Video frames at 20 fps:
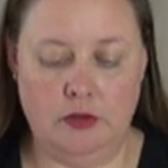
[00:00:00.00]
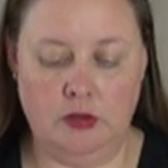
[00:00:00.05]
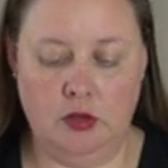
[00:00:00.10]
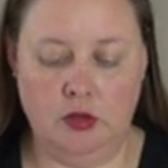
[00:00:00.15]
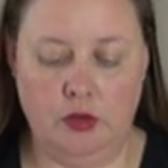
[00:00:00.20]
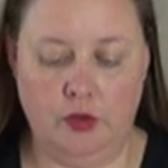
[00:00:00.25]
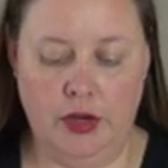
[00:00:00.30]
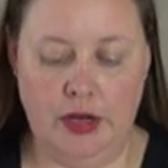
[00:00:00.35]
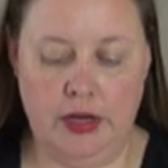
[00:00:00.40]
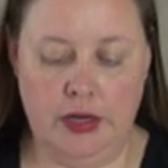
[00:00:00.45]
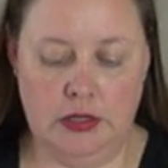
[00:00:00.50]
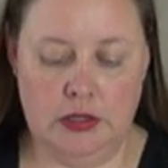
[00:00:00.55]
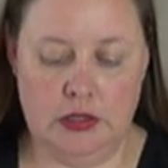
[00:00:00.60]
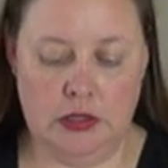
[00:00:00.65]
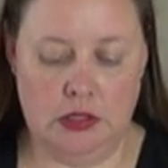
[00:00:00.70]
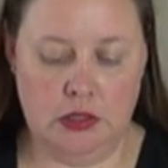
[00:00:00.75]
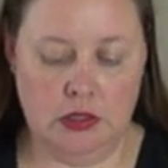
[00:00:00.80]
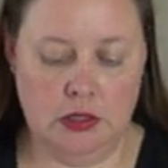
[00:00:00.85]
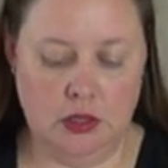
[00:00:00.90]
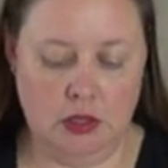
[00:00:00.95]
are
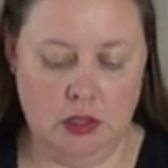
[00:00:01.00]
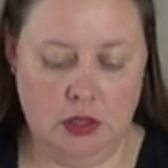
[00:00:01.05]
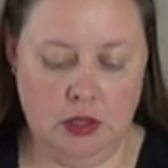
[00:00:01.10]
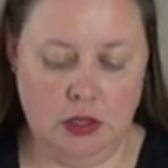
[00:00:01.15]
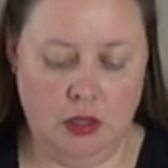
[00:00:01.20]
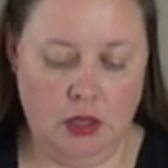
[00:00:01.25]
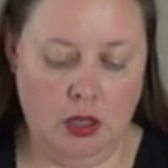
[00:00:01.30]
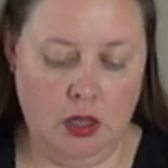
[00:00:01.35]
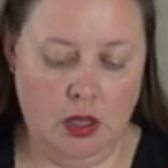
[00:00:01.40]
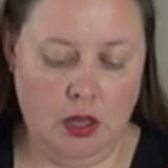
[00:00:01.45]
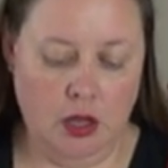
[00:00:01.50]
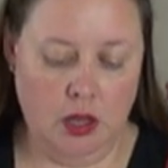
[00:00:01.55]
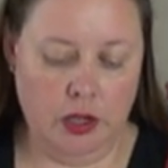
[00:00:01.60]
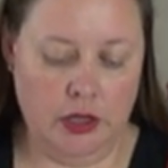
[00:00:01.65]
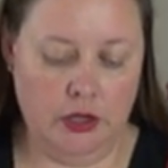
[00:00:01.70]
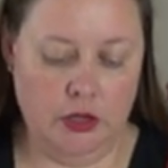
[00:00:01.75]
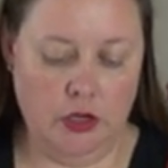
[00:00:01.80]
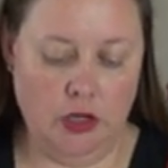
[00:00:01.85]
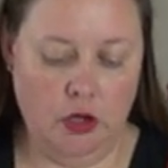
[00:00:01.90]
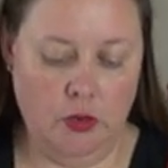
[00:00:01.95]
correct, I
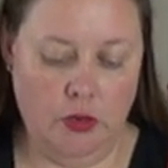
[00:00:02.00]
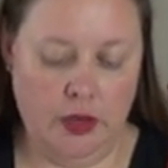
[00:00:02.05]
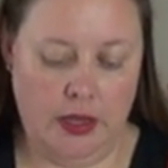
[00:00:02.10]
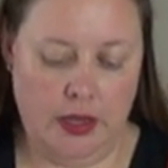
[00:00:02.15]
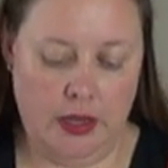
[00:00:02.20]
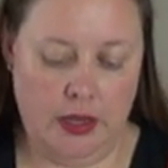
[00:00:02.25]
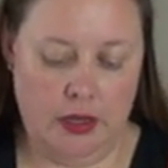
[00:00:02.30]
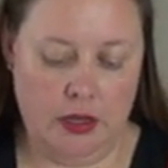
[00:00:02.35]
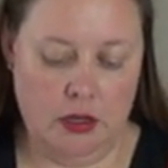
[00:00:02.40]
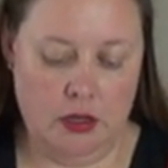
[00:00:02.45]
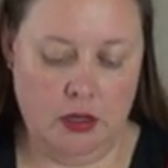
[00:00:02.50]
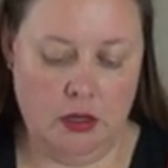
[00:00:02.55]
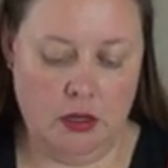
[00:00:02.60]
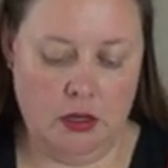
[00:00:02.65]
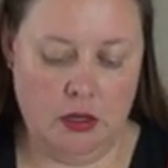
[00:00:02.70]
can go ahead